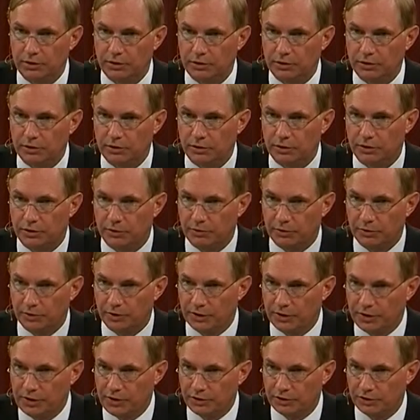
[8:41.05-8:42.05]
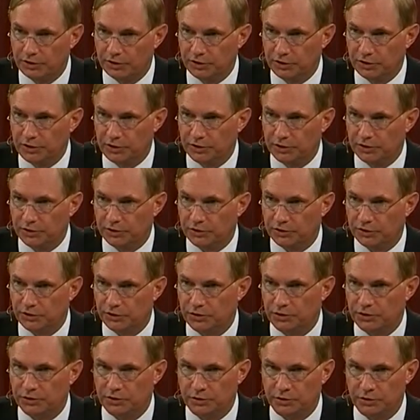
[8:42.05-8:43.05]
to the religious leaders,
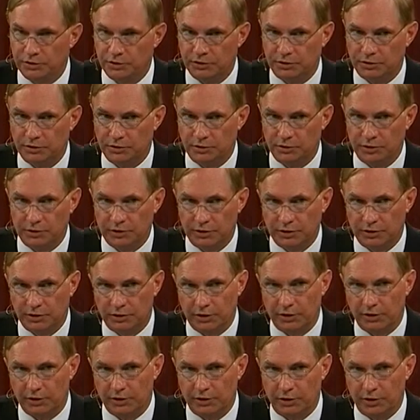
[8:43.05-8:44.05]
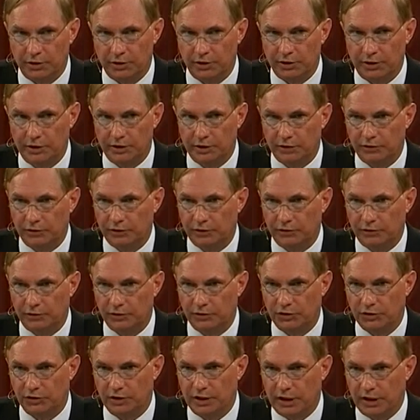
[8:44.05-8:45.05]
to the thought leaders of
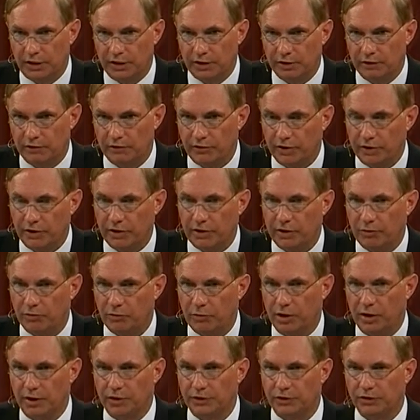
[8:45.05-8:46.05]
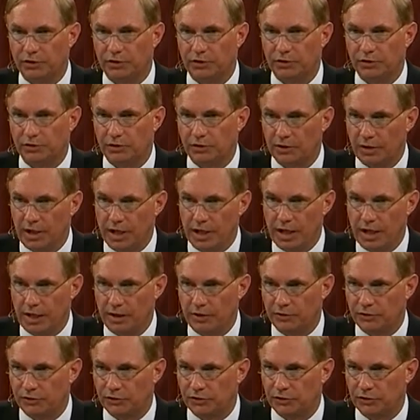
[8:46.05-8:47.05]
his day, the very ones whose
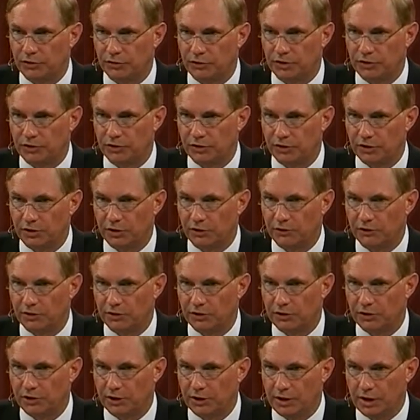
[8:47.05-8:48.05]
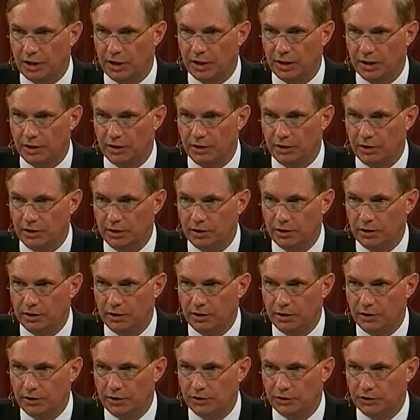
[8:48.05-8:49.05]
lives were in service to God,
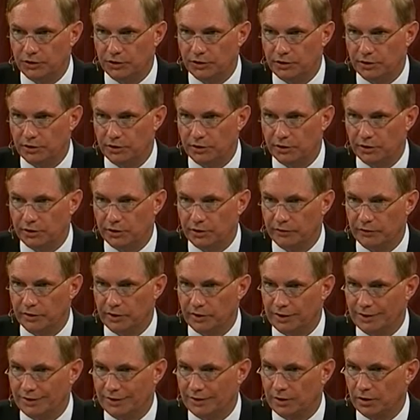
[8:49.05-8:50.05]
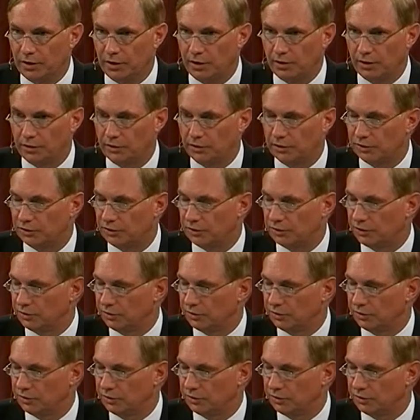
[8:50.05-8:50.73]
he says, you are living in darkness.